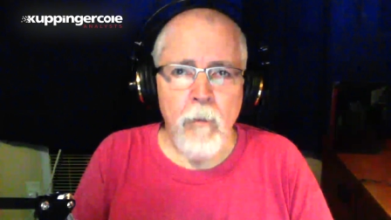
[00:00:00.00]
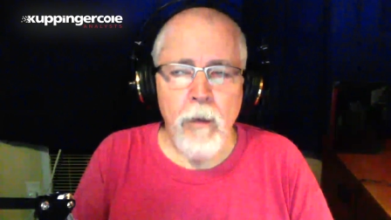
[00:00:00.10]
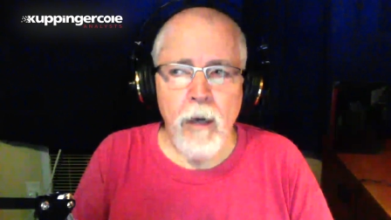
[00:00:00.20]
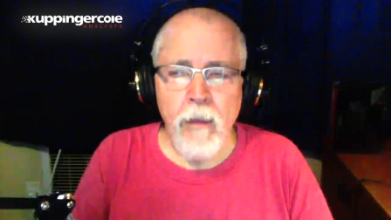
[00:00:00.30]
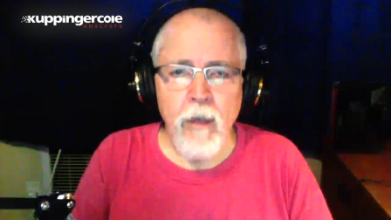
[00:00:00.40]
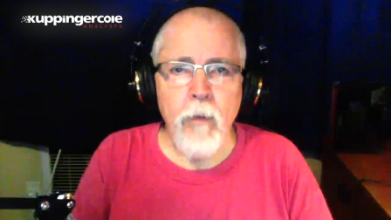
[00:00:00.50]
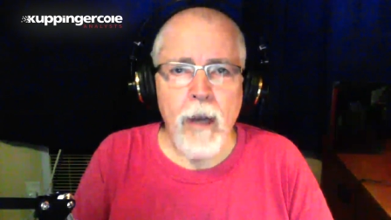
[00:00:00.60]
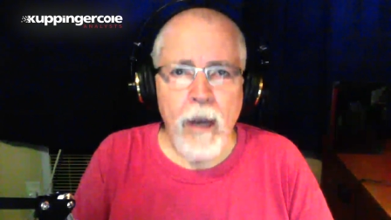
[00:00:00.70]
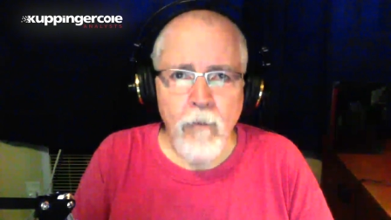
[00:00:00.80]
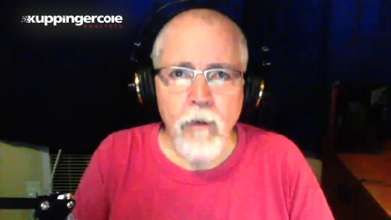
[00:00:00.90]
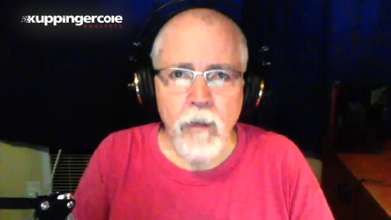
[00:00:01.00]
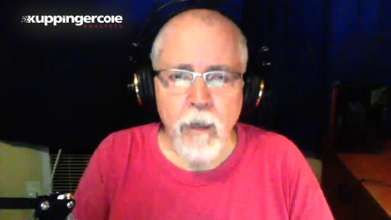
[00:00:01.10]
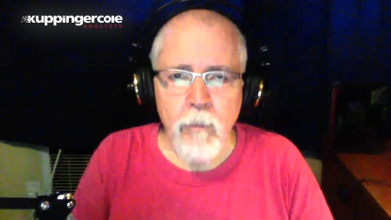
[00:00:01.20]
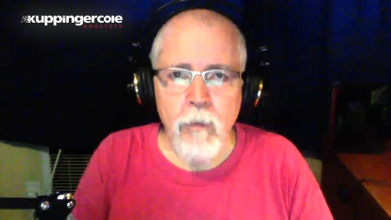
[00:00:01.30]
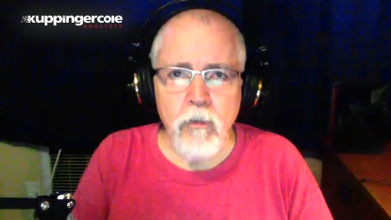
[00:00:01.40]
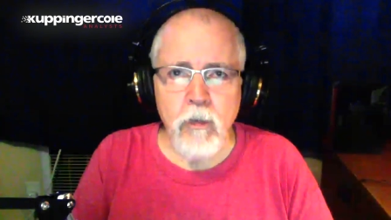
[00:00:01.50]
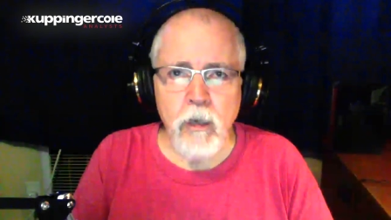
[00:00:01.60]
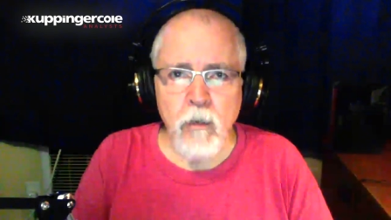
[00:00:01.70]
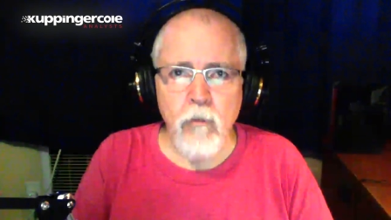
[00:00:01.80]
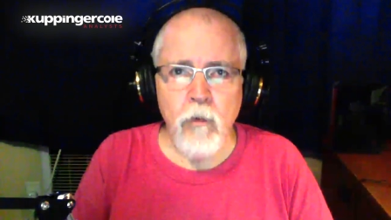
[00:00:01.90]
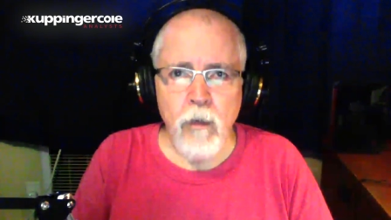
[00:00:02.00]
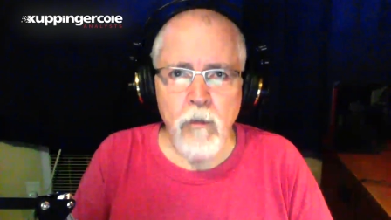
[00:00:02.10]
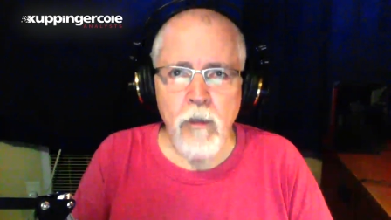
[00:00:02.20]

But I think we have to think about scale for us.